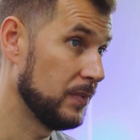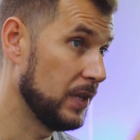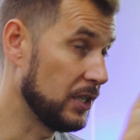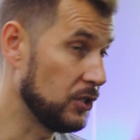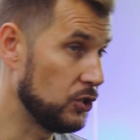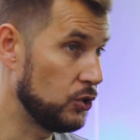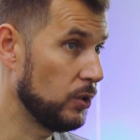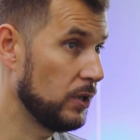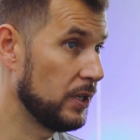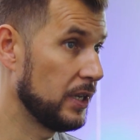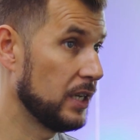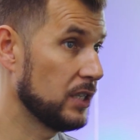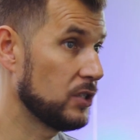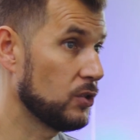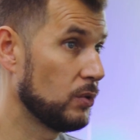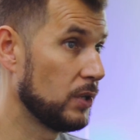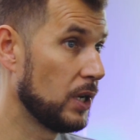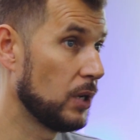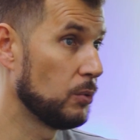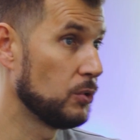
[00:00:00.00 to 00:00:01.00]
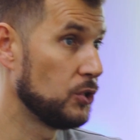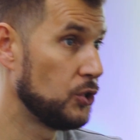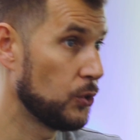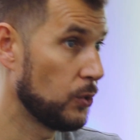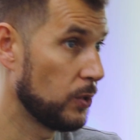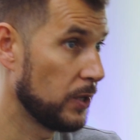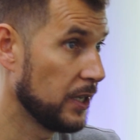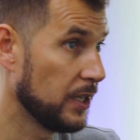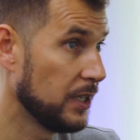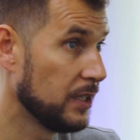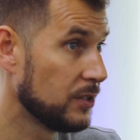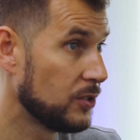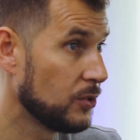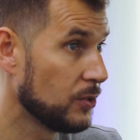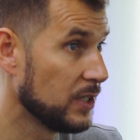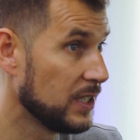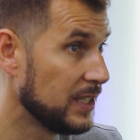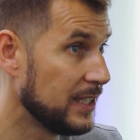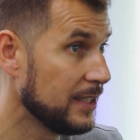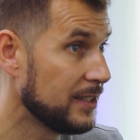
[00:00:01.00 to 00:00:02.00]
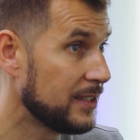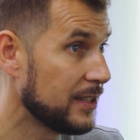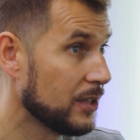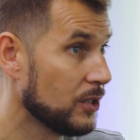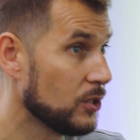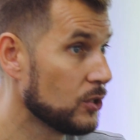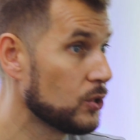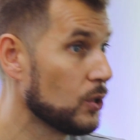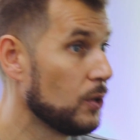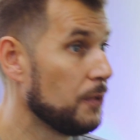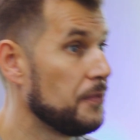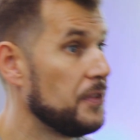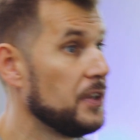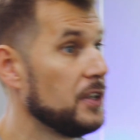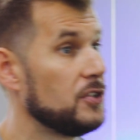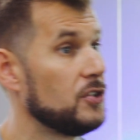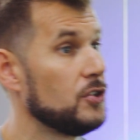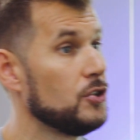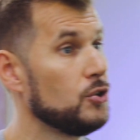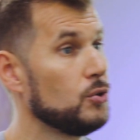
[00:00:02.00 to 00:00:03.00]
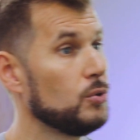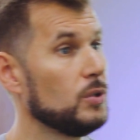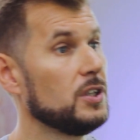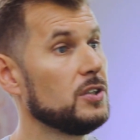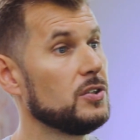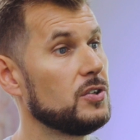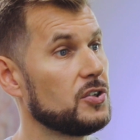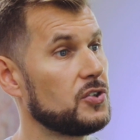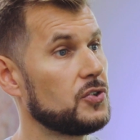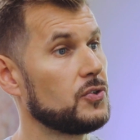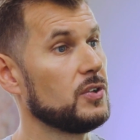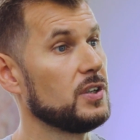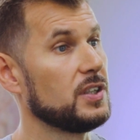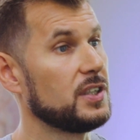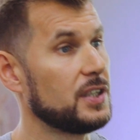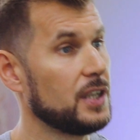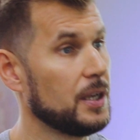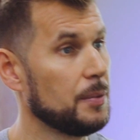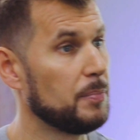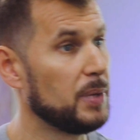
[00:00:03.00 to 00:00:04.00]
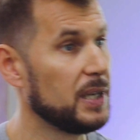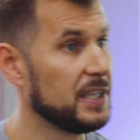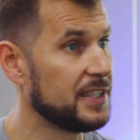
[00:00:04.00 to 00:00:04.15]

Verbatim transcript: and join us on our journey into the details of this new industry step by